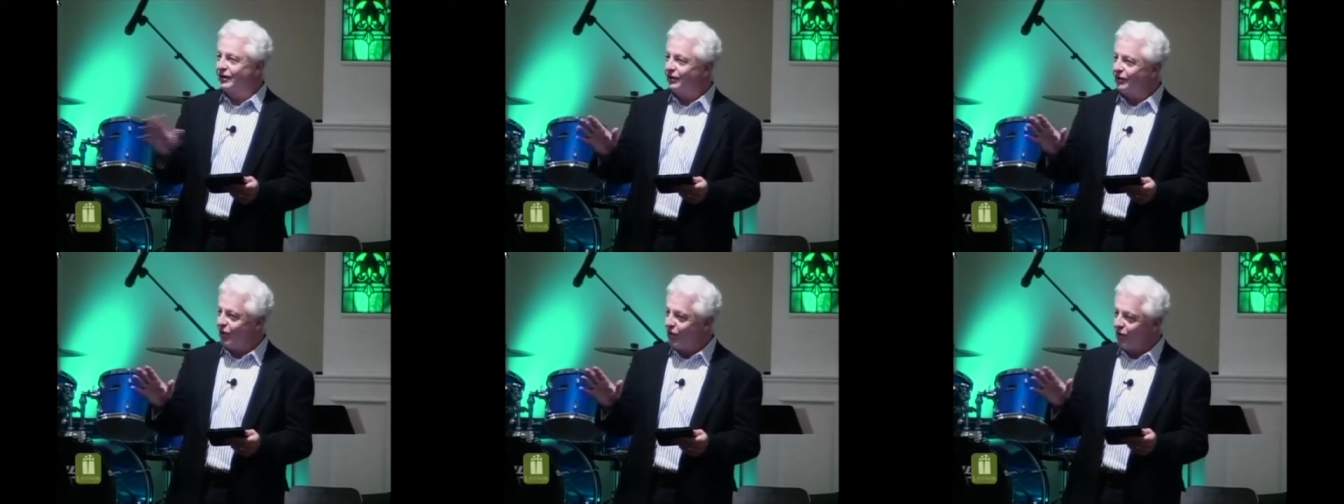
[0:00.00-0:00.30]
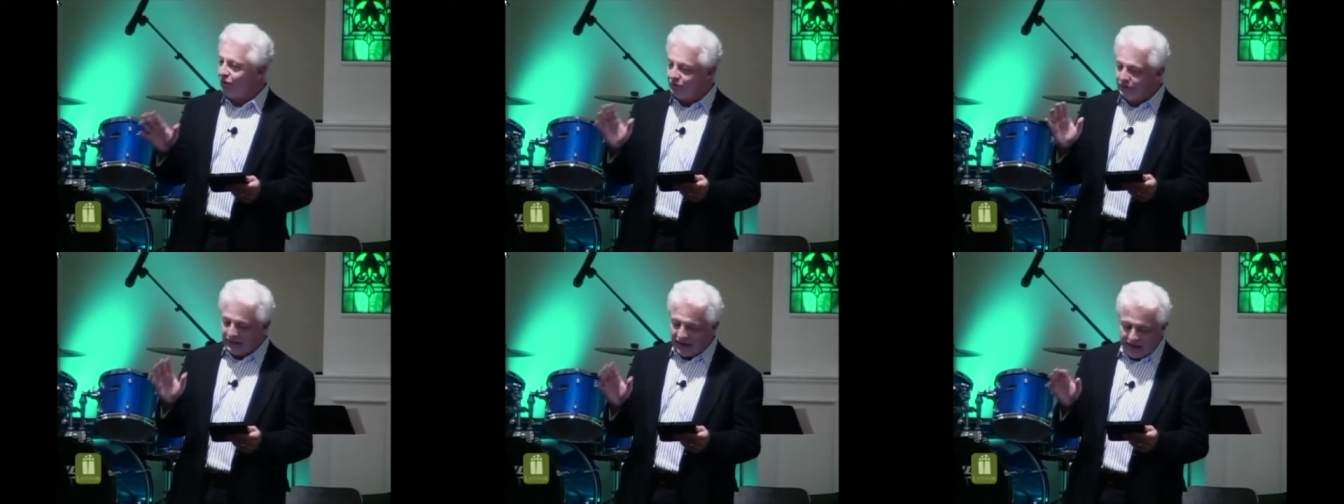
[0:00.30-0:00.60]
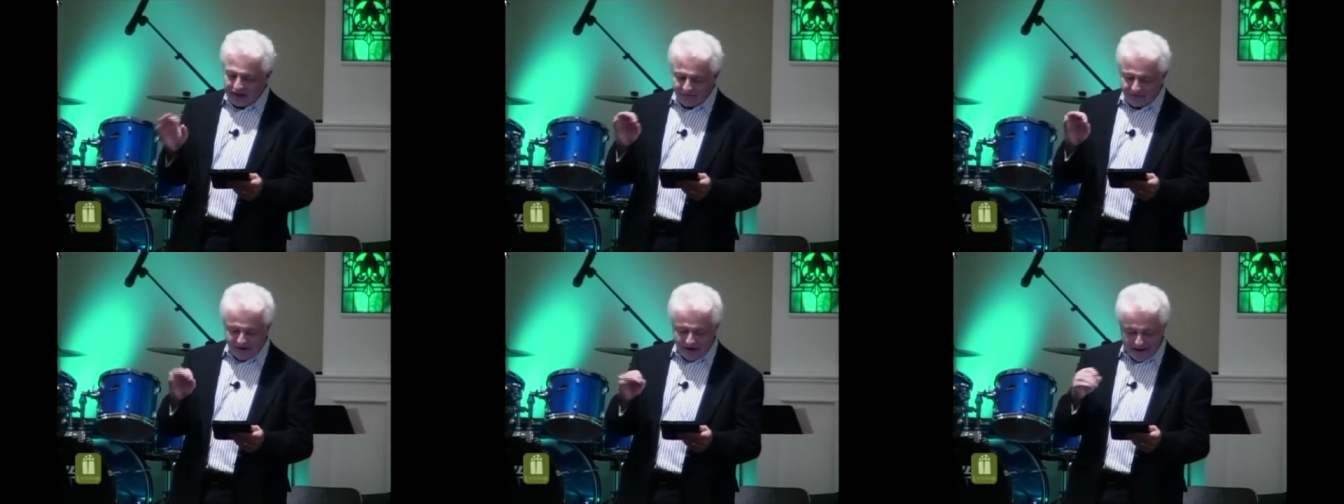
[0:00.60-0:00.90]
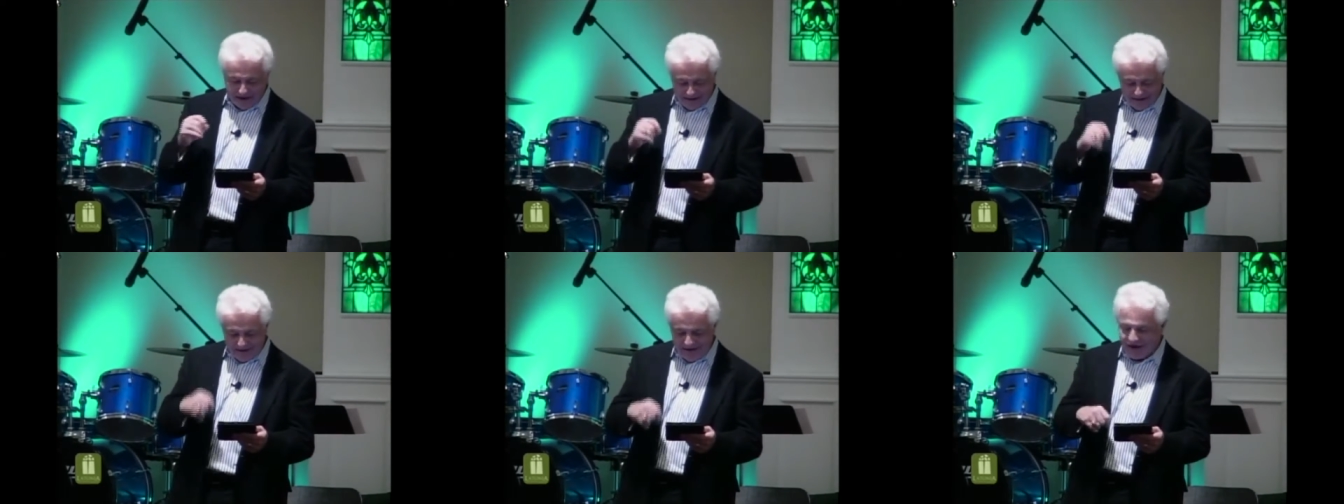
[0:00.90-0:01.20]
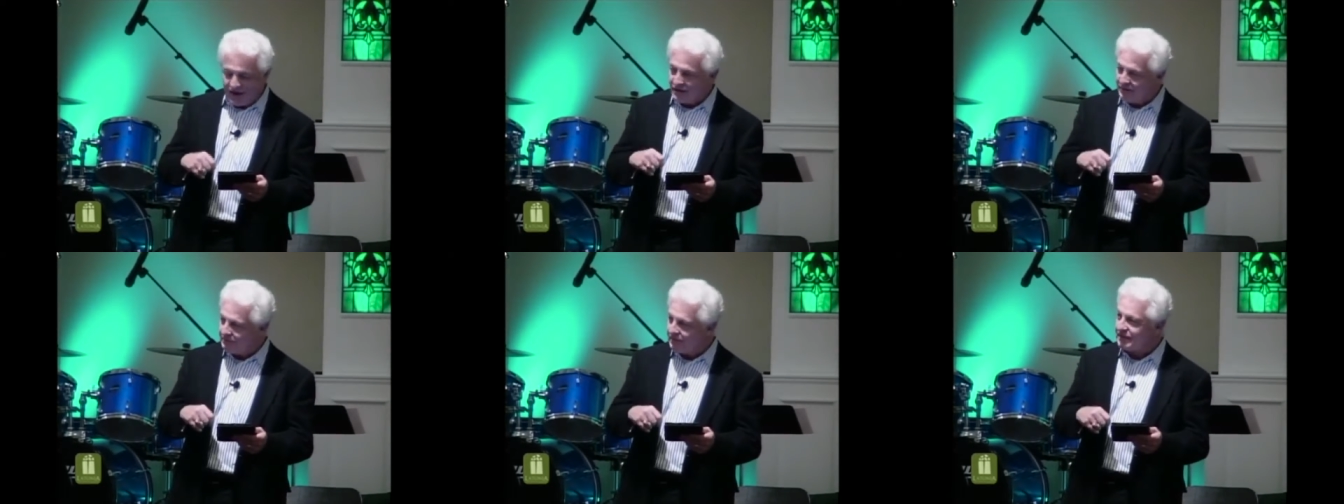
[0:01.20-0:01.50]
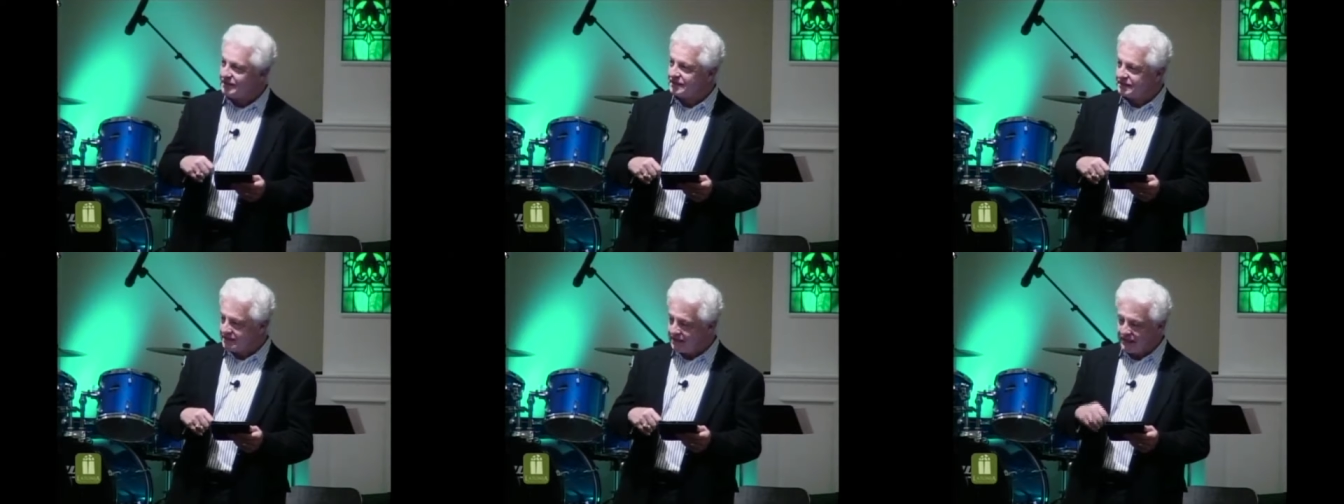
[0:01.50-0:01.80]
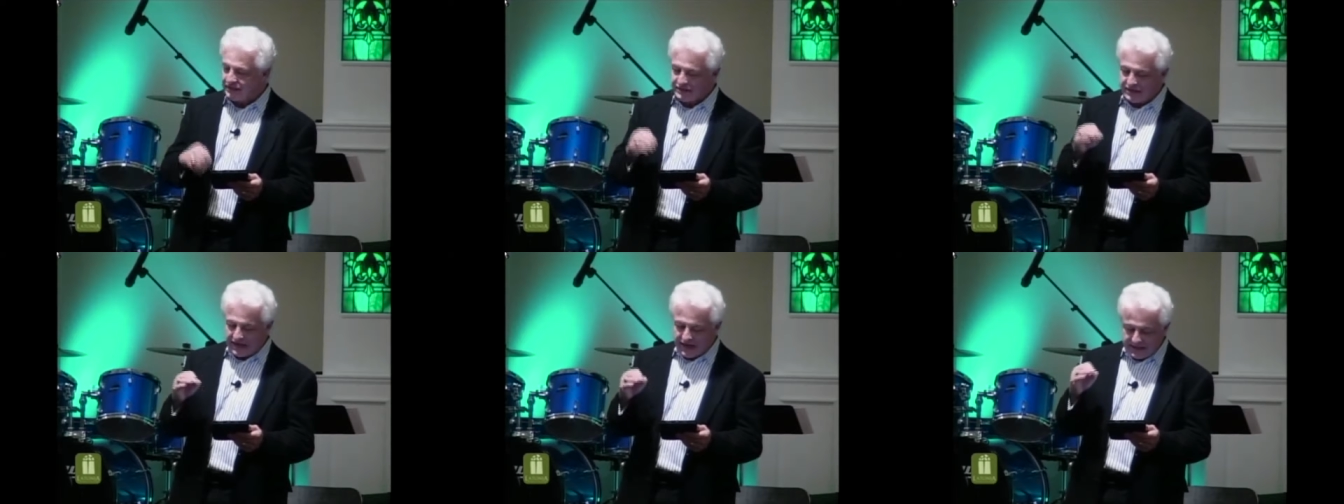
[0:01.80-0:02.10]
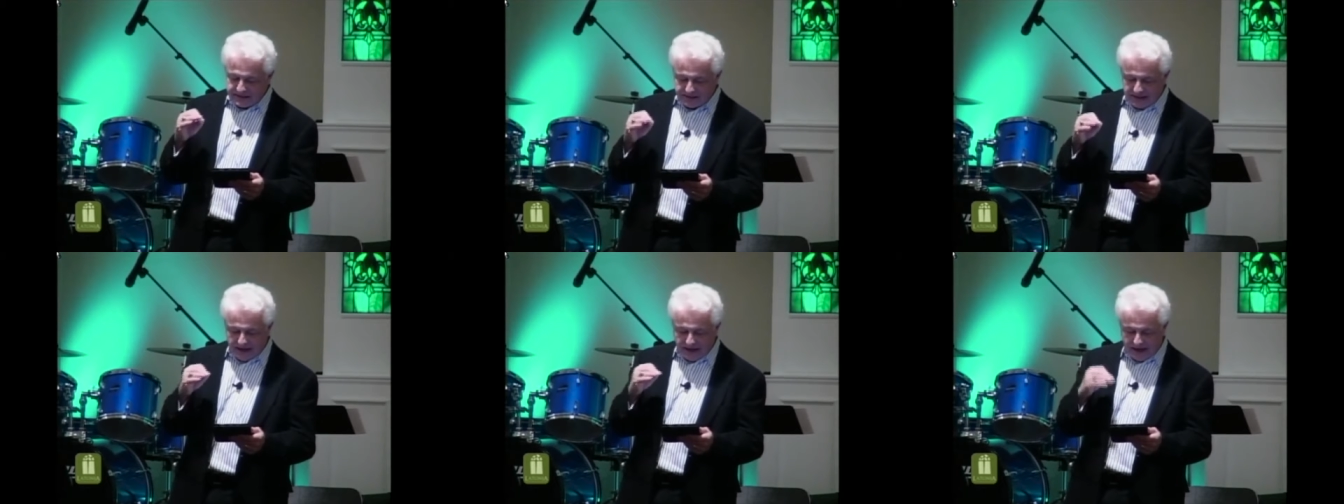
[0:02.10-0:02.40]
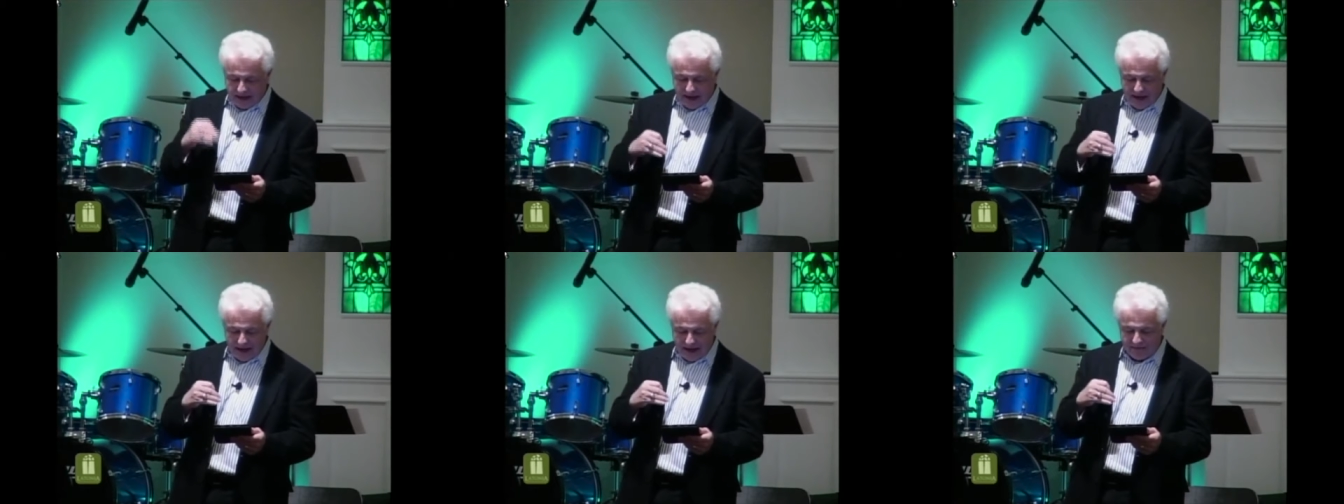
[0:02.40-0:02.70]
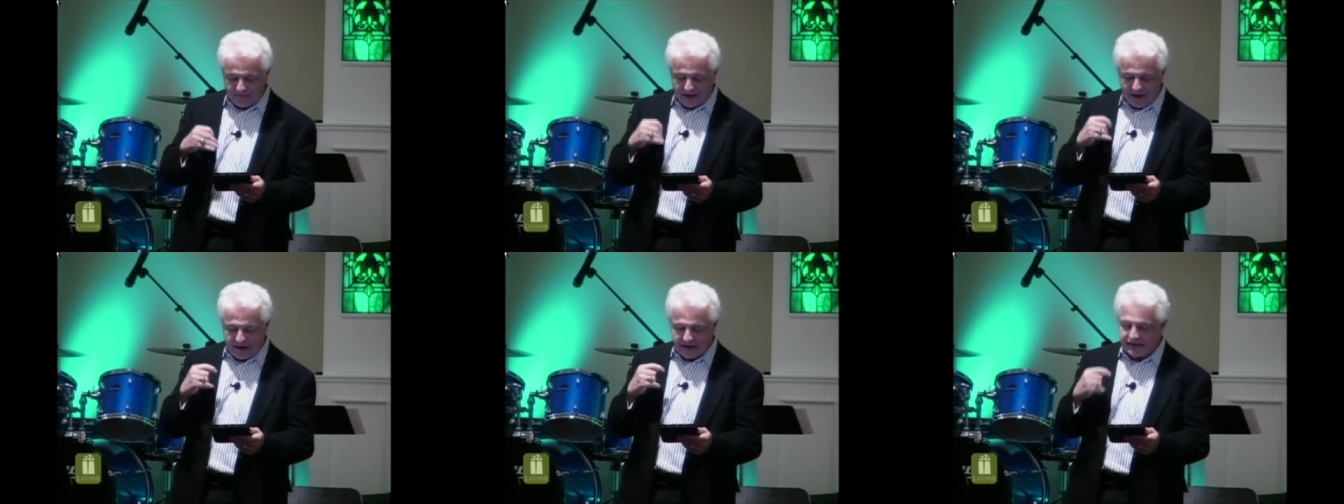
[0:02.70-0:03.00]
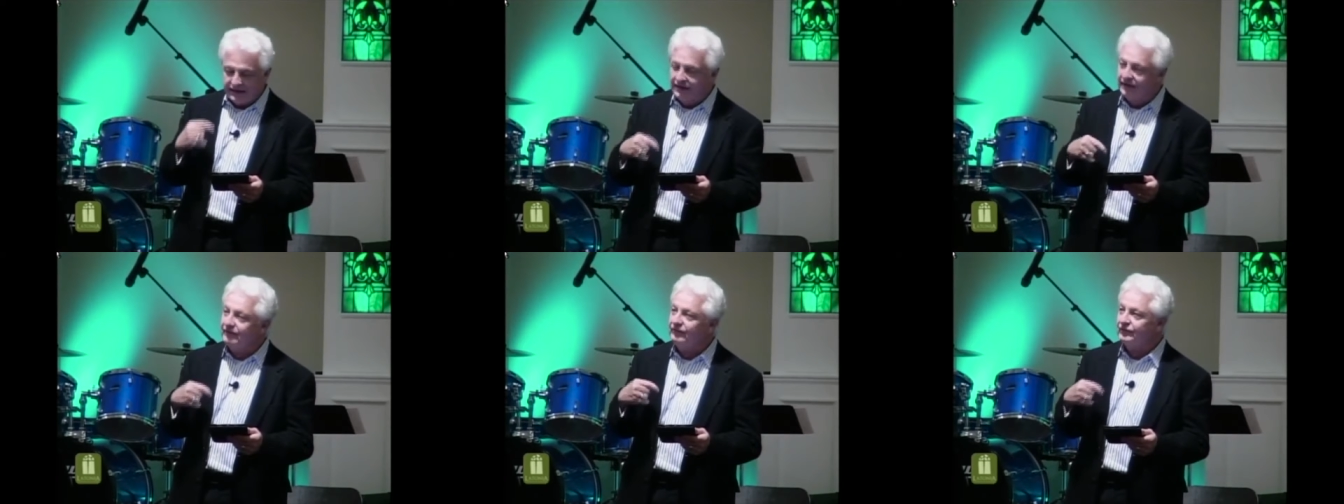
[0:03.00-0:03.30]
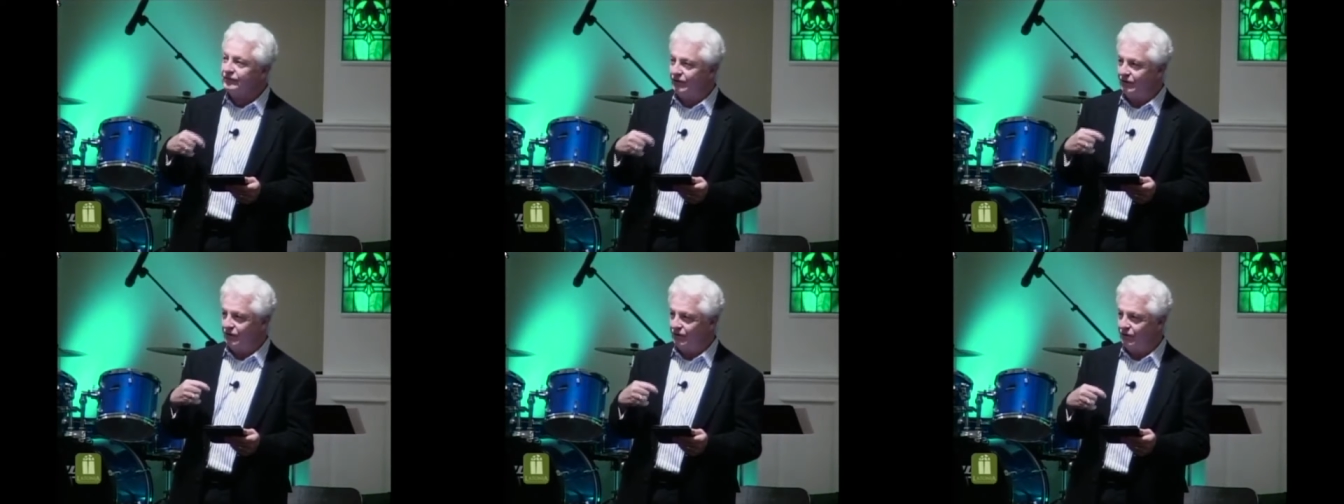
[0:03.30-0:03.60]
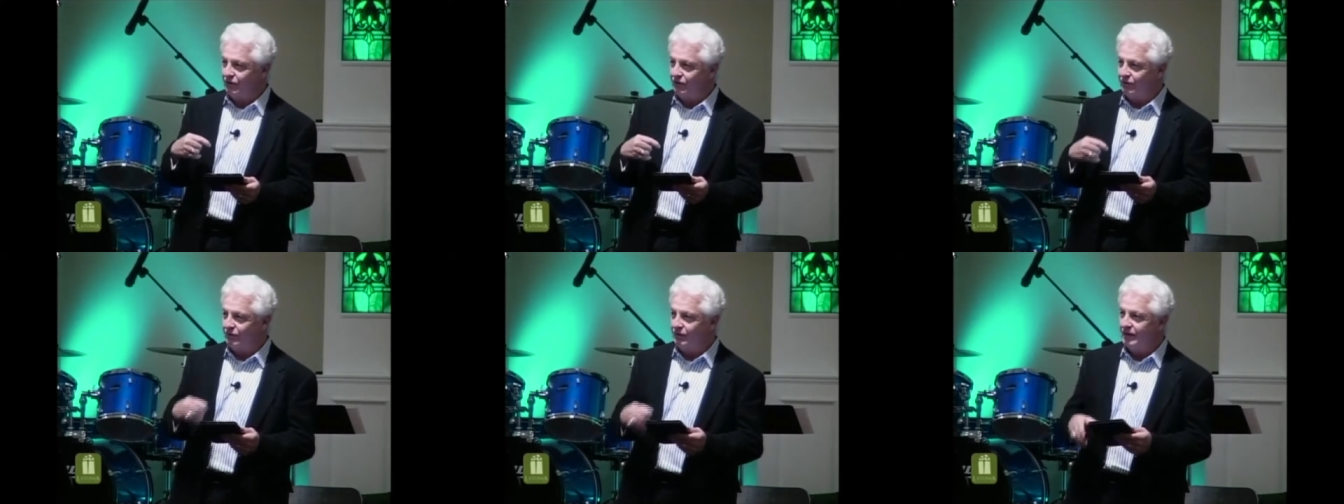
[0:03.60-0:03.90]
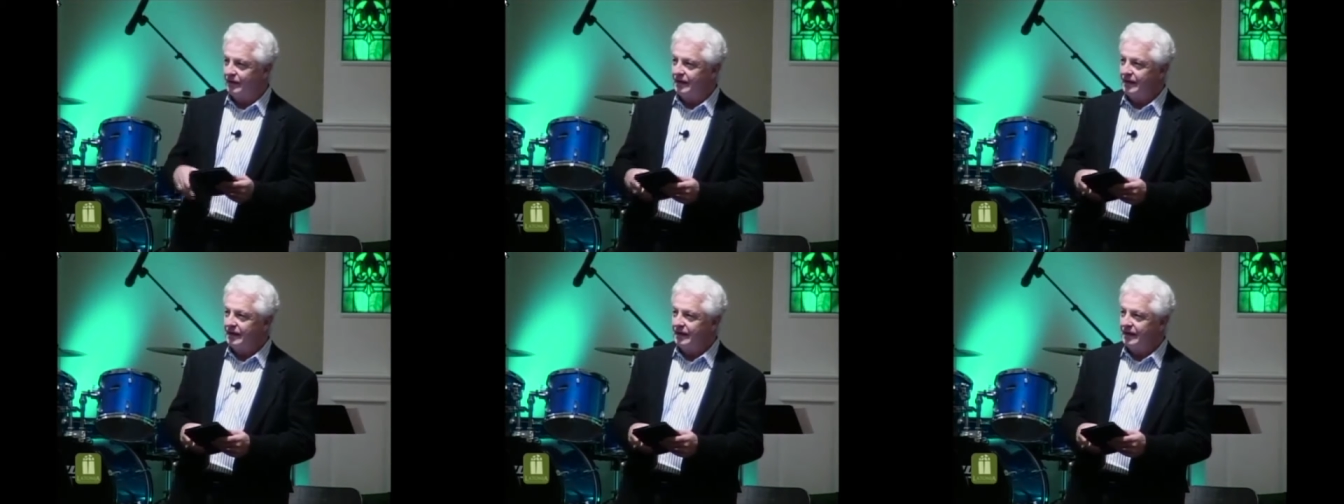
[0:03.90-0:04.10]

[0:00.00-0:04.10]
and gold have I none, but such as I have, I give to you.